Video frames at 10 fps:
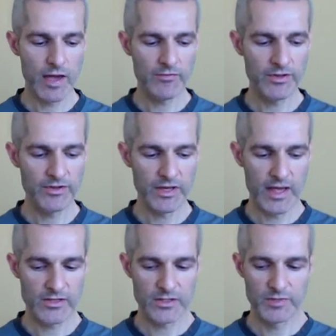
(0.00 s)
everything
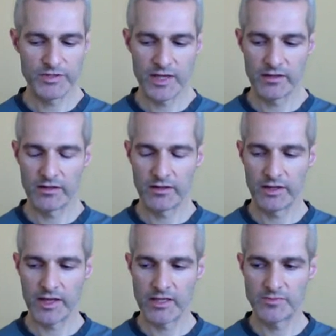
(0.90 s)
has to be taken on a
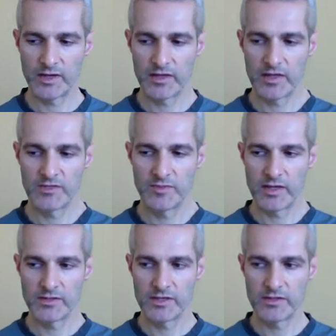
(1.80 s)
case-by-case
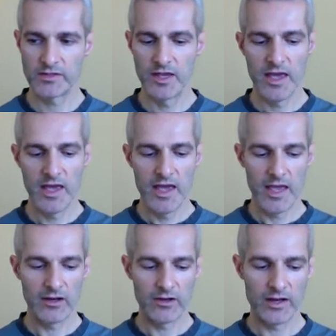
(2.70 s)
basis.
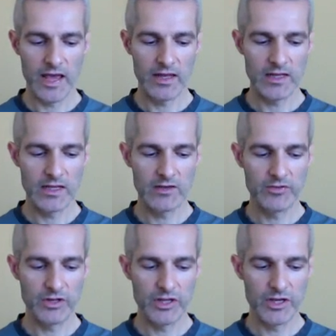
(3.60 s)
And on any
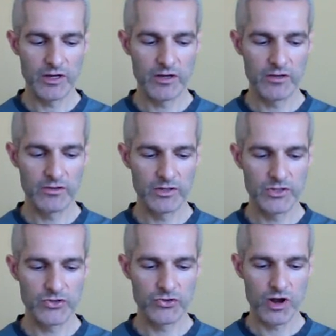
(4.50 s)
given year, the
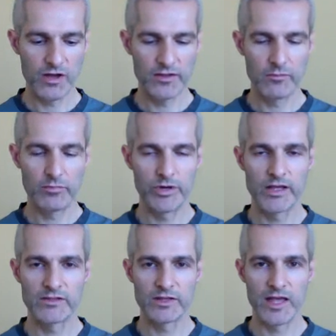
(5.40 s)
straw that
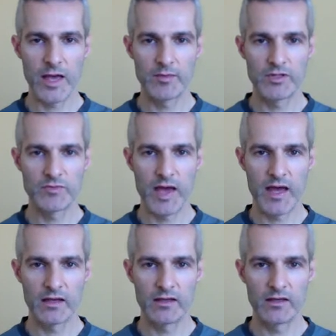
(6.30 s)
breaks the camel's back,